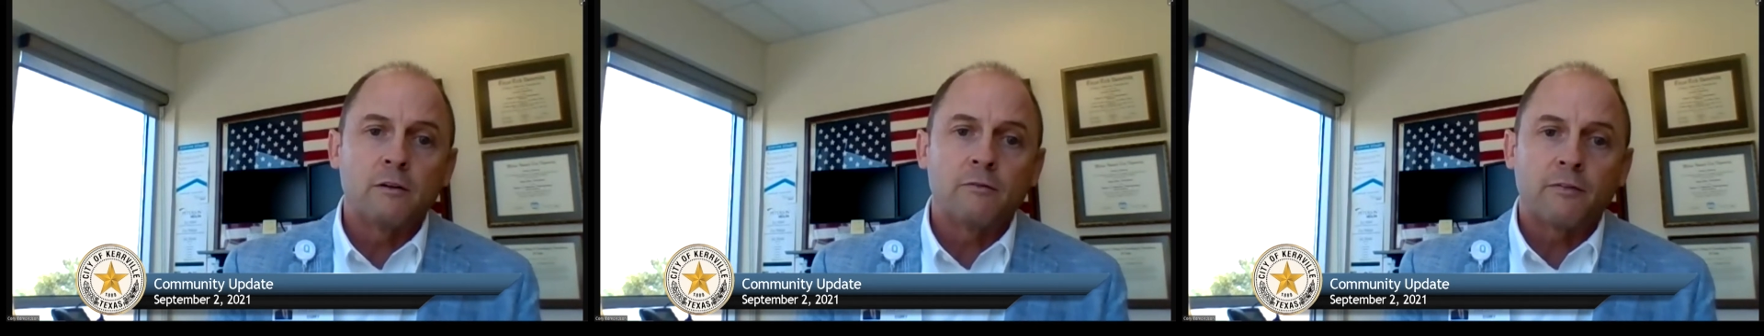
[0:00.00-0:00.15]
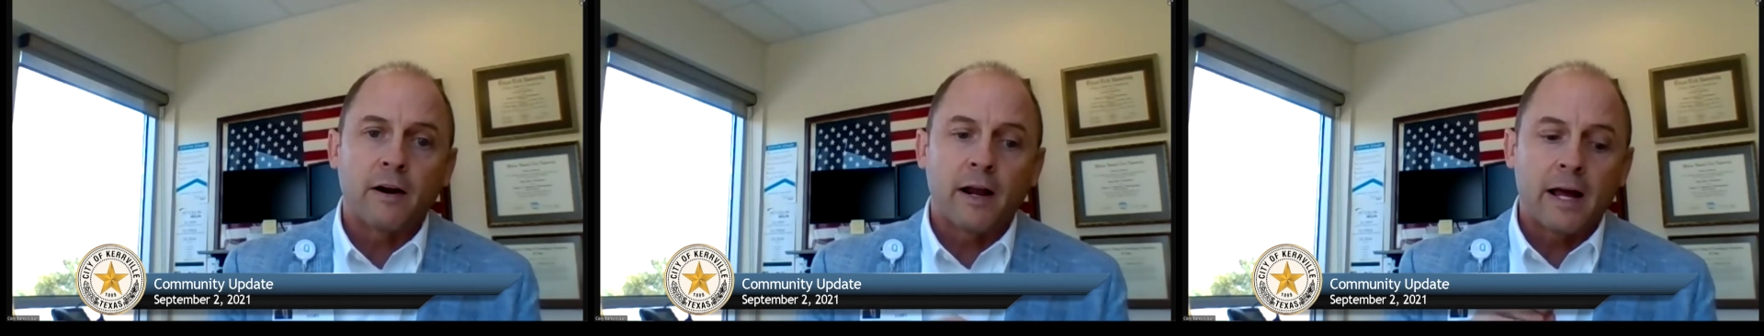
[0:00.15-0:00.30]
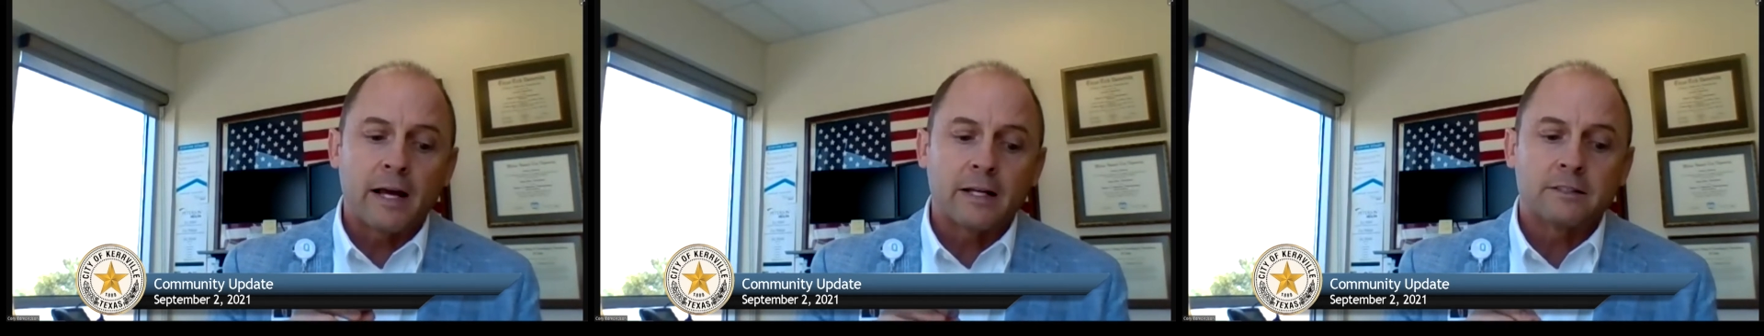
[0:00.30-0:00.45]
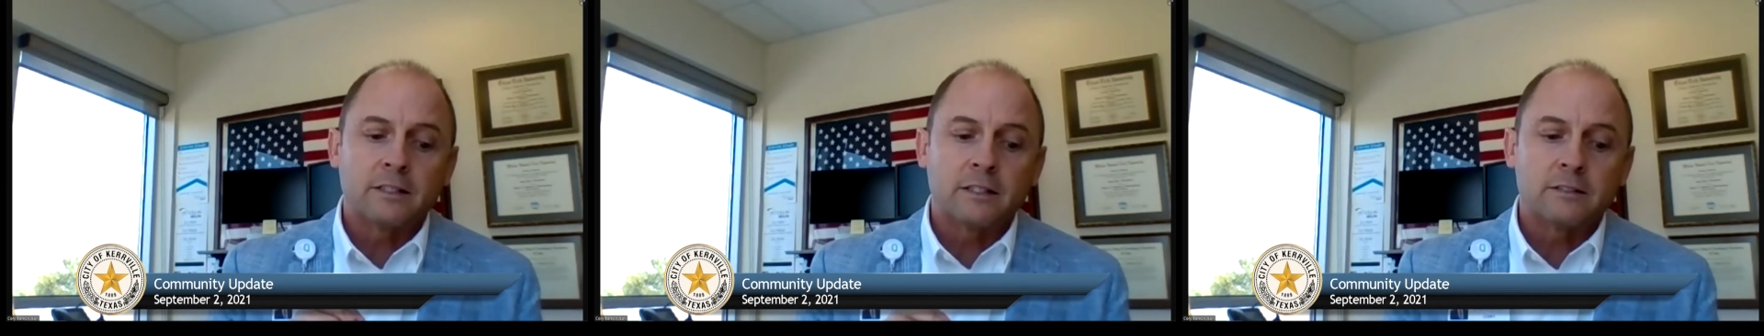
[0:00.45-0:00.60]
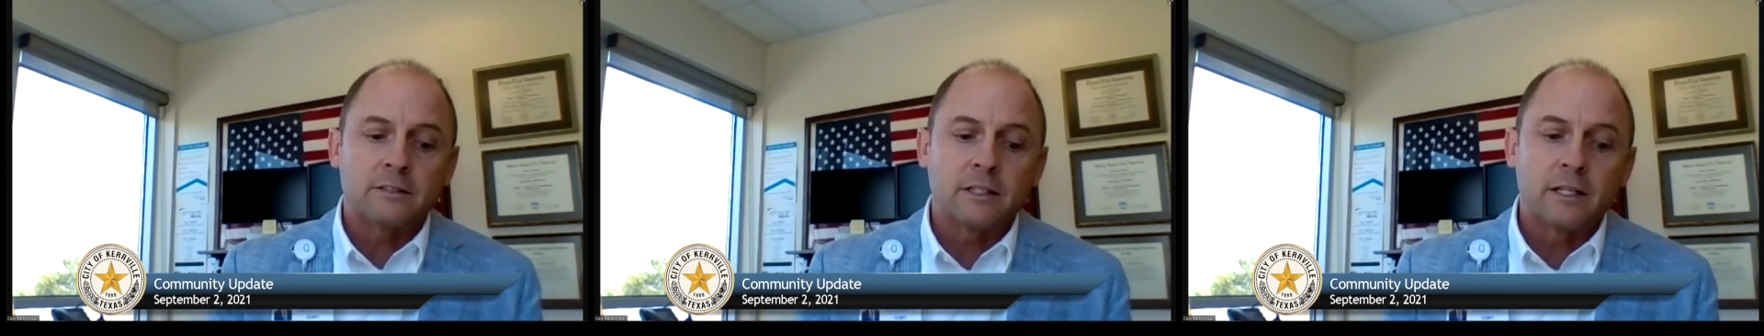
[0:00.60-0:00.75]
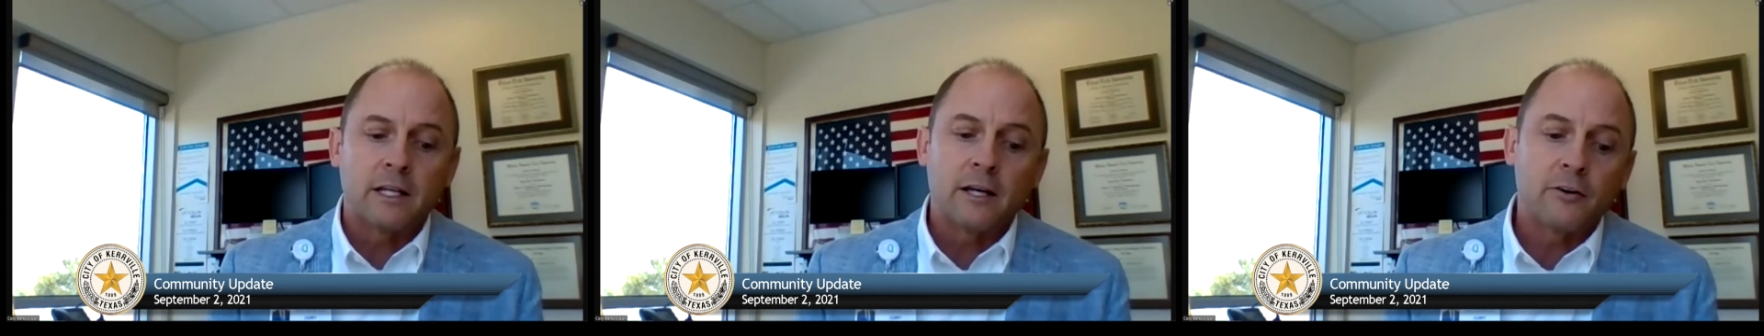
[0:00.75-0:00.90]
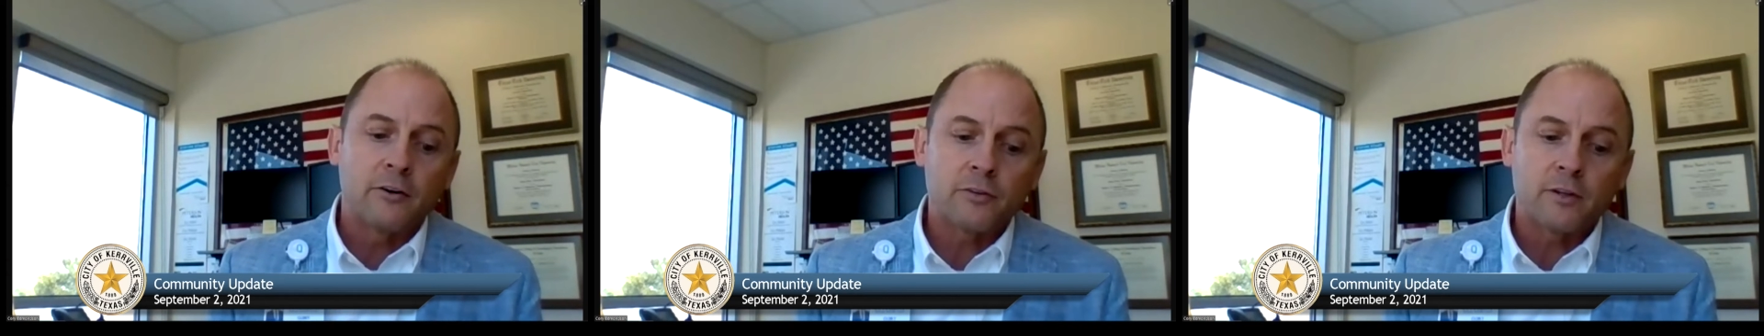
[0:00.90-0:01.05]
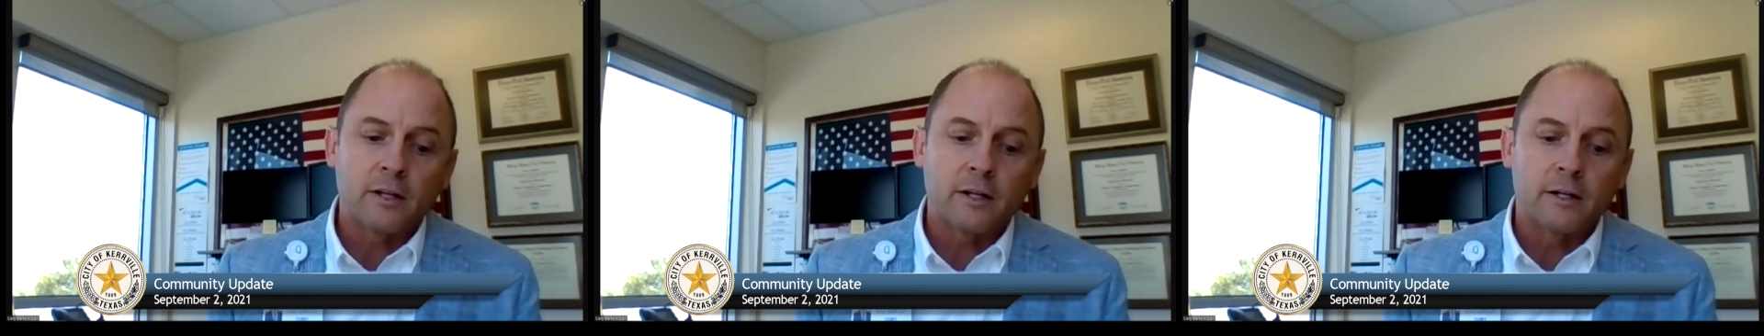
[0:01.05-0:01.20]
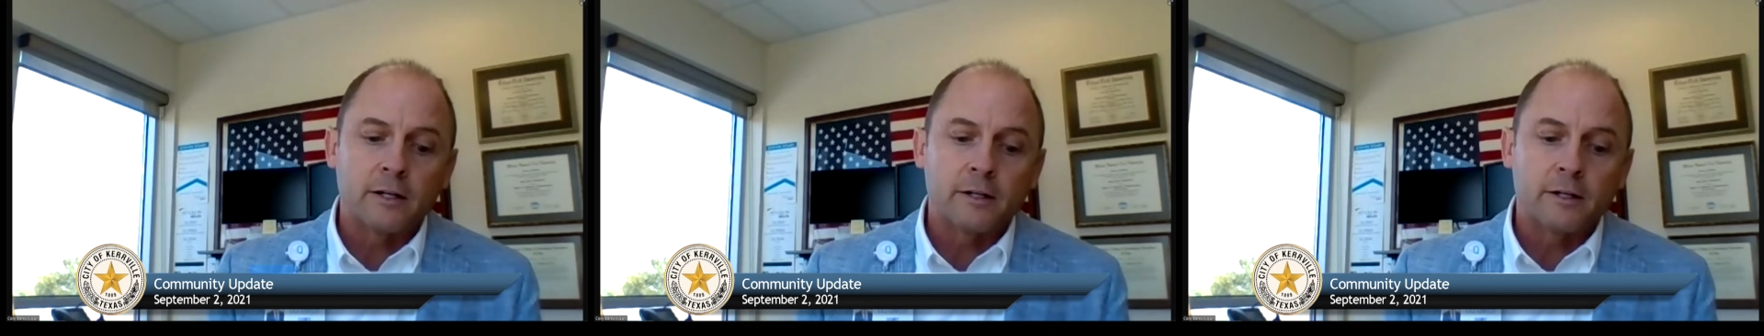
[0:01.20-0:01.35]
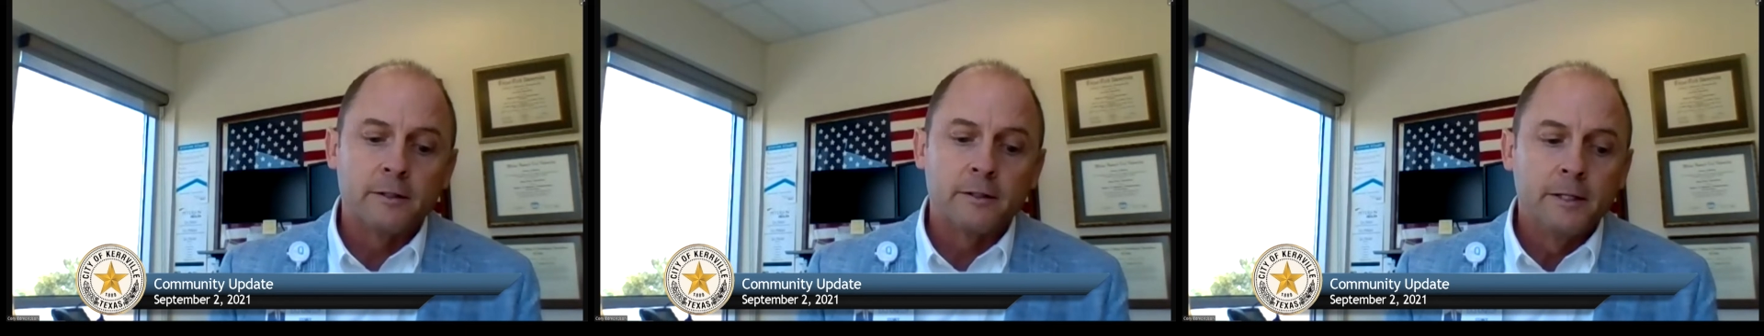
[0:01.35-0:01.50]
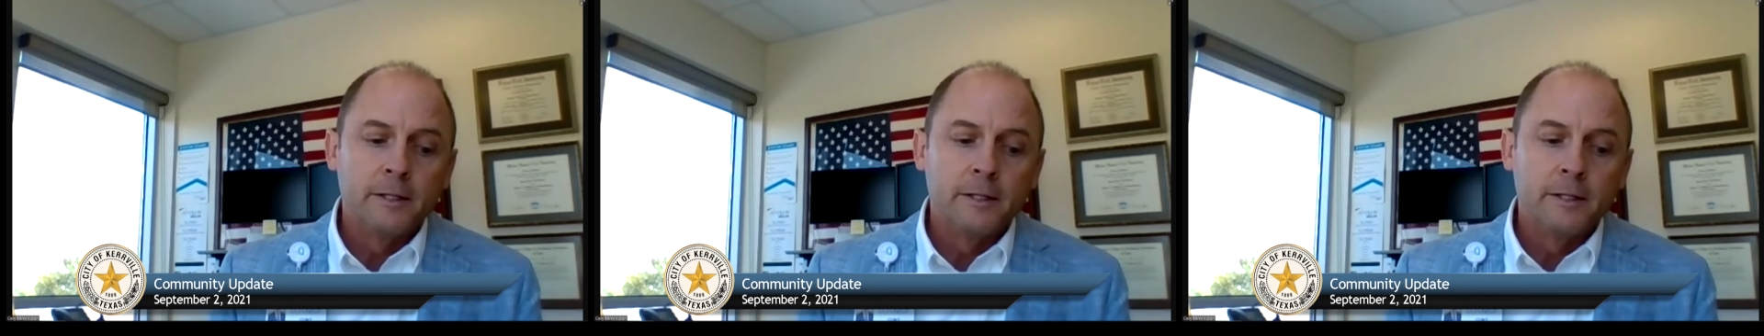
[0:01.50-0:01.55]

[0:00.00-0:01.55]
for accessing healthcare